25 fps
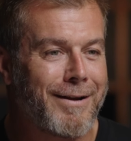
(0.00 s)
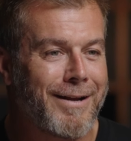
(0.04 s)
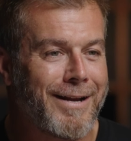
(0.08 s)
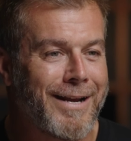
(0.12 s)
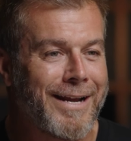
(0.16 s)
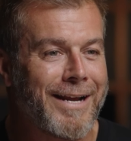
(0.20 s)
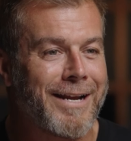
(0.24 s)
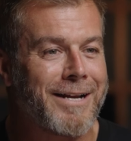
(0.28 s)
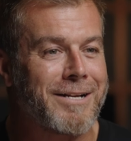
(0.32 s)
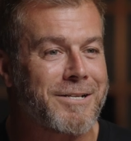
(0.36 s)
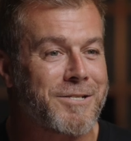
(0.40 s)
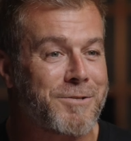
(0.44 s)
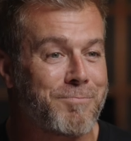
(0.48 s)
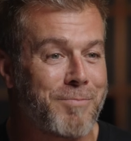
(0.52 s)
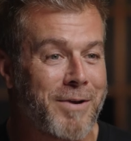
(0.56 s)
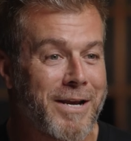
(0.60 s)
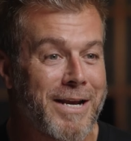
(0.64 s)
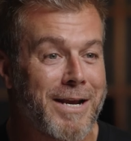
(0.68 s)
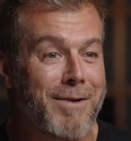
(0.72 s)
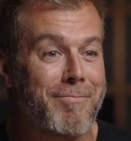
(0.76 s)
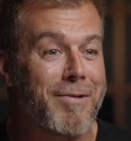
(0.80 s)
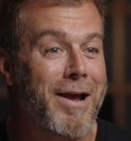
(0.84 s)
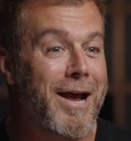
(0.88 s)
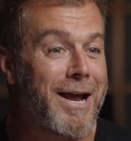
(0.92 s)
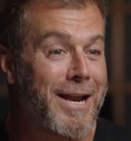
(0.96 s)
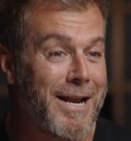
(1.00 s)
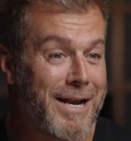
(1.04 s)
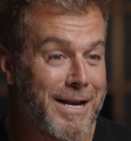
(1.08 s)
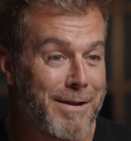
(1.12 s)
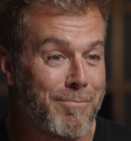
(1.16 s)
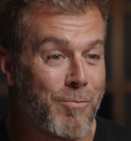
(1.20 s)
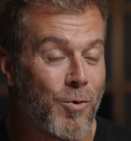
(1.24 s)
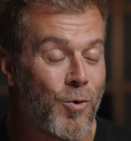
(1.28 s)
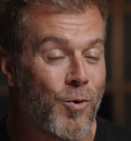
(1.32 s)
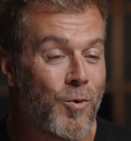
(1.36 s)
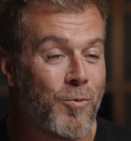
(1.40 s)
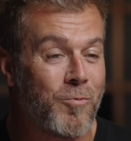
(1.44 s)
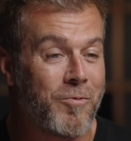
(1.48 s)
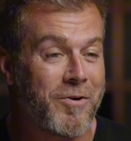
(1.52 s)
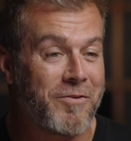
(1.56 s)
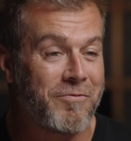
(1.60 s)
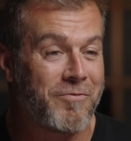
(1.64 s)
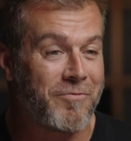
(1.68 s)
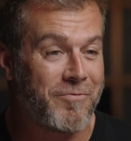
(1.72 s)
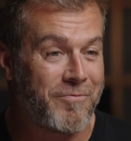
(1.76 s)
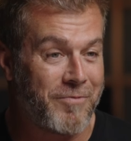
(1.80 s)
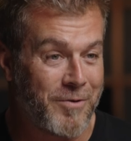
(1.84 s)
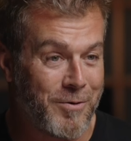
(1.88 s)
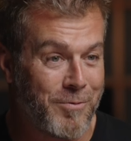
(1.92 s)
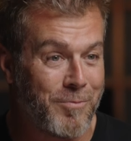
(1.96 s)
here to speak about anymore. We've
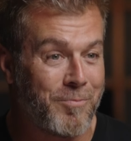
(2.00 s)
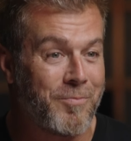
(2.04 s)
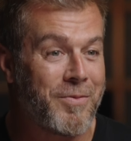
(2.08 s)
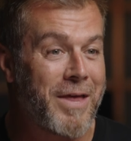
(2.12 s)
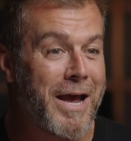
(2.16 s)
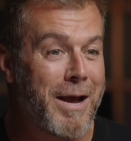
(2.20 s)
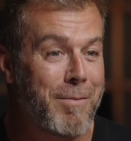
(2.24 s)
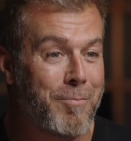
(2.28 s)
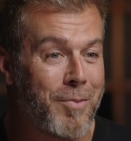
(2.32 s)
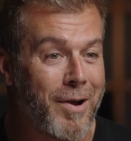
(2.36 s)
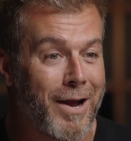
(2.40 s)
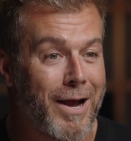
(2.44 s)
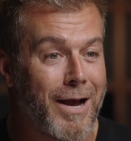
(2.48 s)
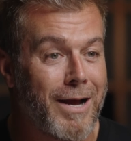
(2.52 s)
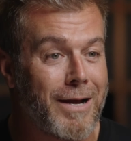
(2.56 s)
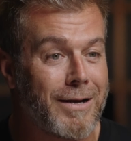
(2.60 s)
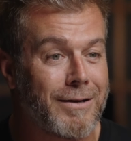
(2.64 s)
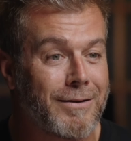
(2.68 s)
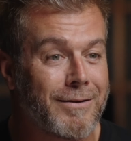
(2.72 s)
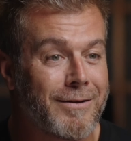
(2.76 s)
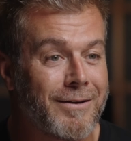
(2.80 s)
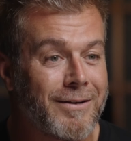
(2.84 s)
filmed that part.